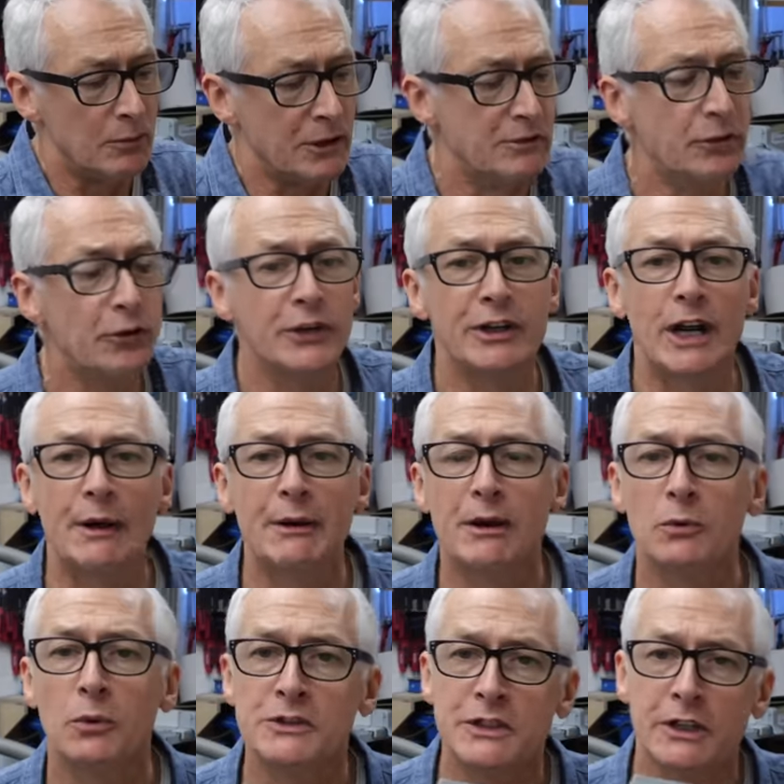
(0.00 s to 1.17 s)
before you know it,
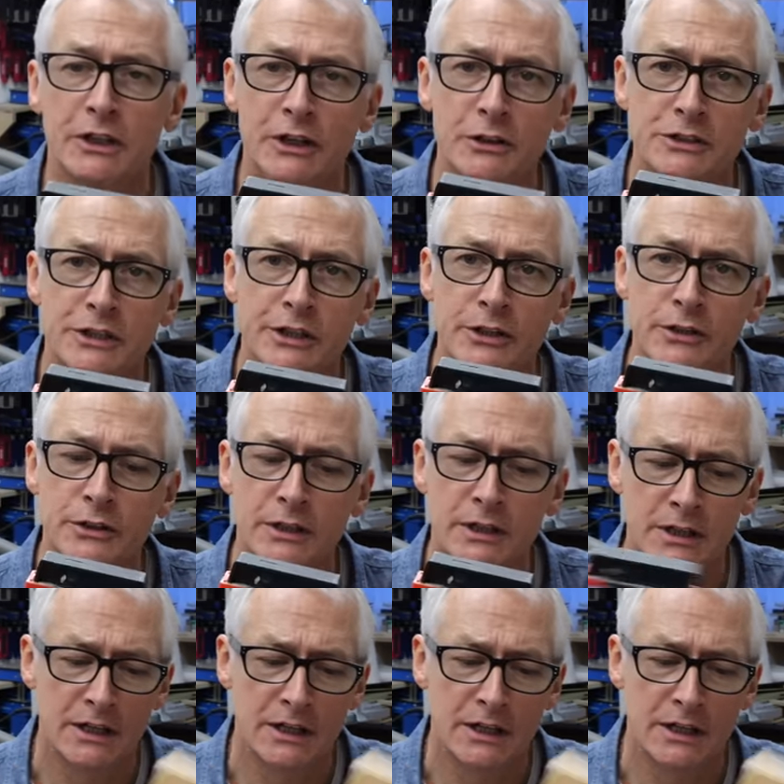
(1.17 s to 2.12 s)
once the glue's cured,